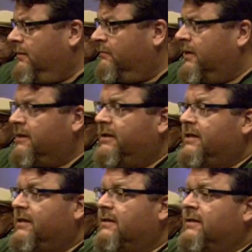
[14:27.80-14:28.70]

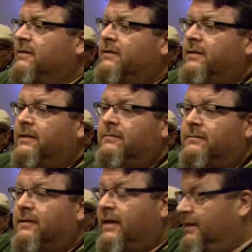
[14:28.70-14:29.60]
readily and easily
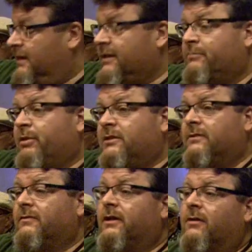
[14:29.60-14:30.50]
and
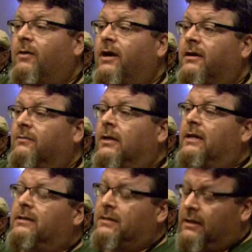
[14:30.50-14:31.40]
inexpensively acquired,
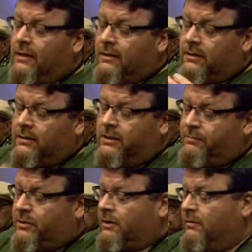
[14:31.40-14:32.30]
whereas the
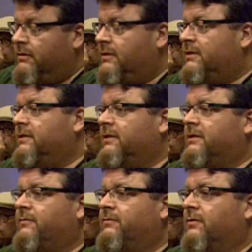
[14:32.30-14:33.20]
chips that go in the
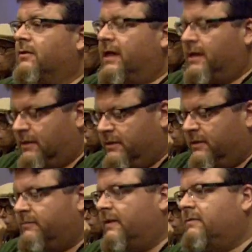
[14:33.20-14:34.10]
C64, like the
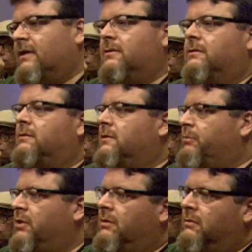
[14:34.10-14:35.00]
6510
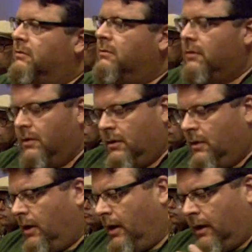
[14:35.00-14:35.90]
CPU,
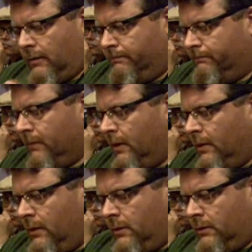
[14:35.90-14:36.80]
um,
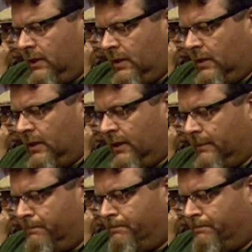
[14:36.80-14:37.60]
the uh,